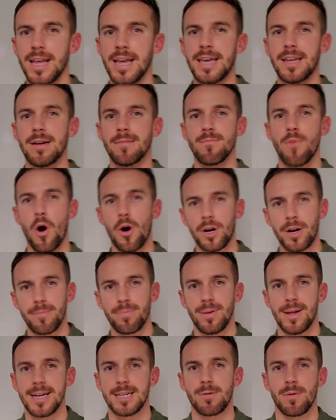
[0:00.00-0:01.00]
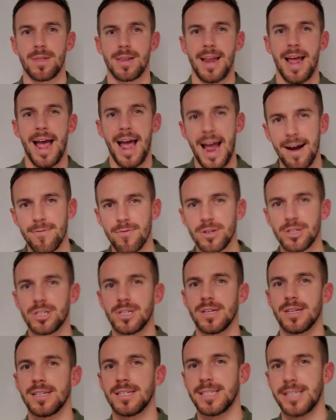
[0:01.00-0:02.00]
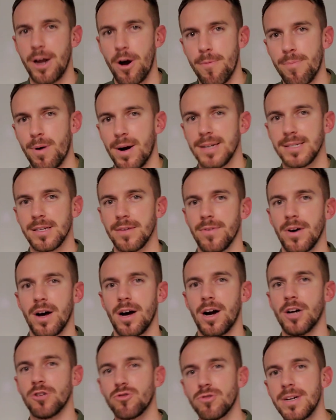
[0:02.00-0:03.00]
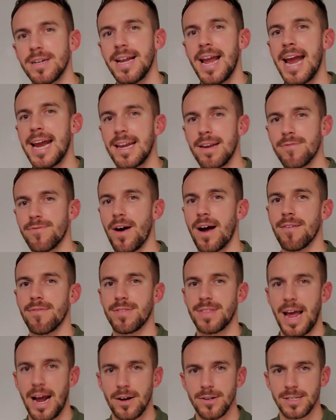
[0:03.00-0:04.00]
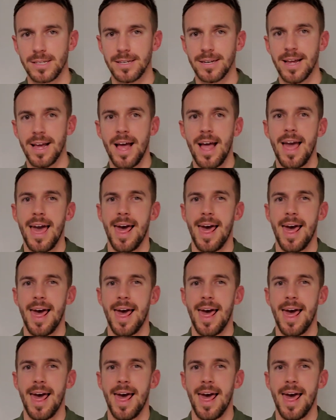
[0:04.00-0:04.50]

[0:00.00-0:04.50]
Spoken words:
in a marketplace with an average sale price of 185,000,